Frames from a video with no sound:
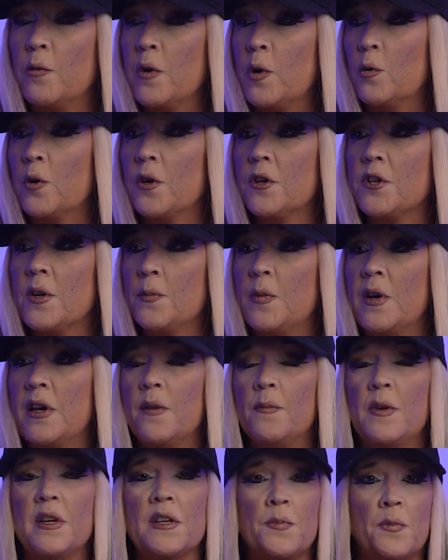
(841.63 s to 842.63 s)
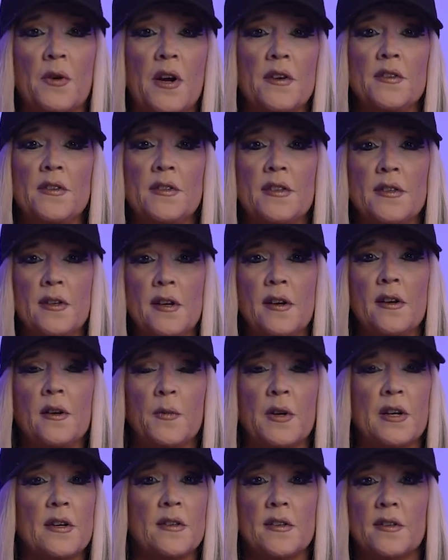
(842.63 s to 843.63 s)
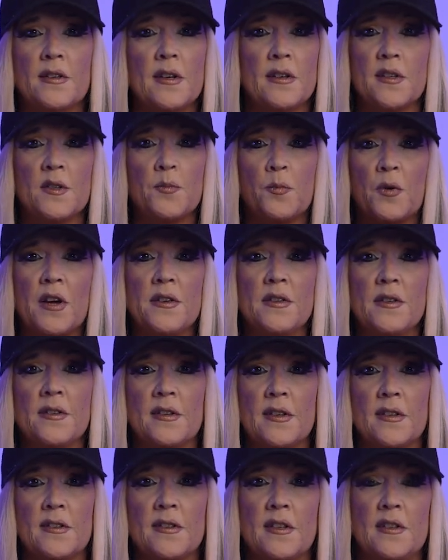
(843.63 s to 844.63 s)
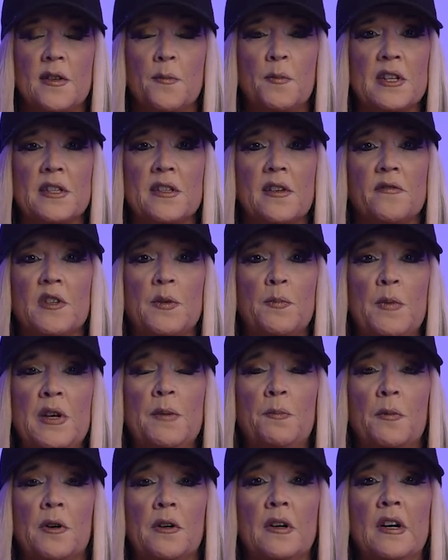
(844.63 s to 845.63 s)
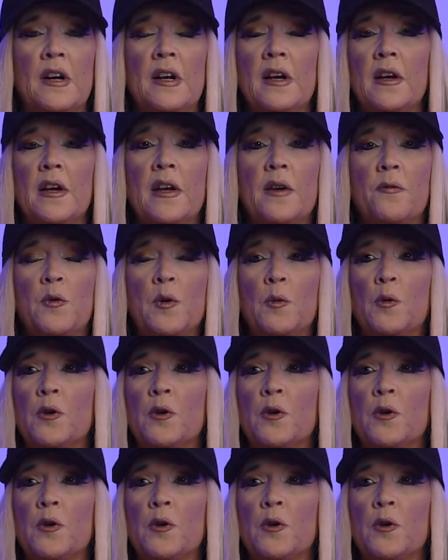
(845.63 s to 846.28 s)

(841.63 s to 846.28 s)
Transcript: we worship him, his presence is here because he says his presence is in the midst of his people. If we